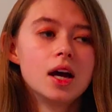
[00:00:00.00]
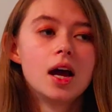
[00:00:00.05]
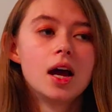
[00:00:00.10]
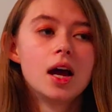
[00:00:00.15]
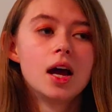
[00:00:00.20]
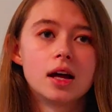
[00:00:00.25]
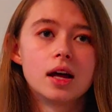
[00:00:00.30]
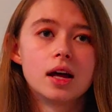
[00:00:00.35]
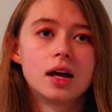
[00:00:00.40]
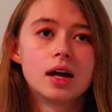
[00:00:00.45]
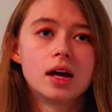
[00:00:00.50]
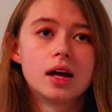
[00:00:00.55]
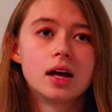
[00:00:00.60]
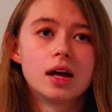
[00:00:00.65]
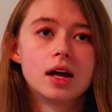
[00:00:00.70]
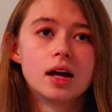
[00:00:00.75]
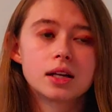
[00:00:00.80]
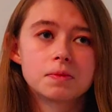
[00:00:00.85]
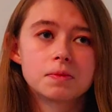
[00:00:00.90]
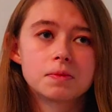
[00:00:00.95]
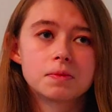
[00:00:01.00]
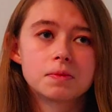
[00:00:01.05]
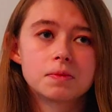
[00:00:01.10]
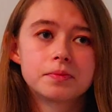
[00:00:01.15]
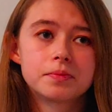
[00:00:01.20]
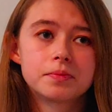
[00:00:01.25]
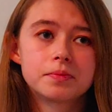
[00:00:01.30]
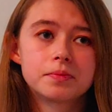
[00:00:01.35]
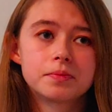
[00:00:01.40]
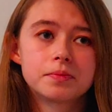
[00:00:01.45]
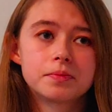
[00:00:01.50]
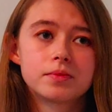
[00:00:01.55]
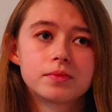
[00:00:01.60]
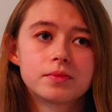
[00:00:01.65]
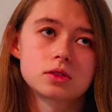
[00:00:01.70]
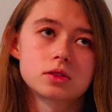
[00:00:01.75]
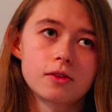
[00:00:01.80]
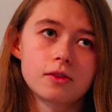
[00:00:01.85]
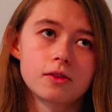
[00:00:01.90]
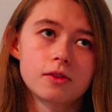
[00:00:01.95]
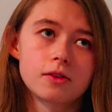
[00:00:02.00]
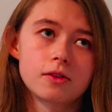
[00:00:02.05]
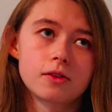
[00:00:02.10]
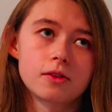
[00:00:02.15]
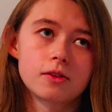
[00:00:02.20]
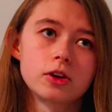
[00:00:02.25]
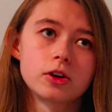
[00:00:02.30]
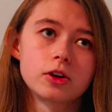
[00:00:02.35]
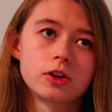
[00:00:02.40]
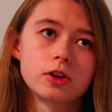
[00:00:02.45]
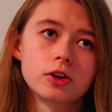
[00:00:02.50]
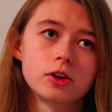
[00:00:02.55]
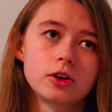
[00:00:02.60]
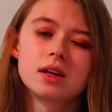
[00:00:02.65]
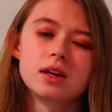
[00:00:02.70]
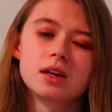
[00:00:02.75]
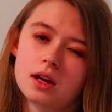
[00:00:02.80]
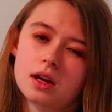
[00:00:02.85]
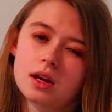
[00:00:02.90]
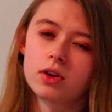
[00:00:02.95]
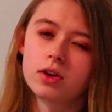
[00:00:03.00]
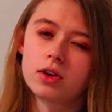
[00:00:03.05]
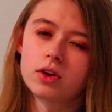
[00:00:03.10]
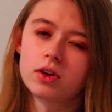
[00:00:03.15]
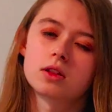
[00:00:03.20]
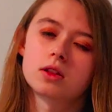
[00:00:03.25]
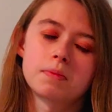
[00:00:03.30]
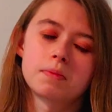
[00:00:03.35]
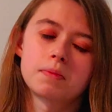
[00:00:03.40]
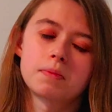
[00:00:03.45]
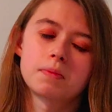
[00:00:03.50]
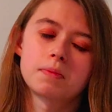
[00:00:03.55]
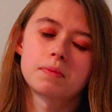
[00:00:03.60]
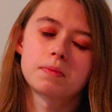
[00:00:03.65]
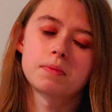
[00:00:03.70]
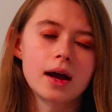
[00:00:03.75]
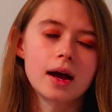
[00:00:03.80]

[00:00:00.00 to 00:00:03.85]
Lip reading: And then well, it's not free, but like it's covered under the pass.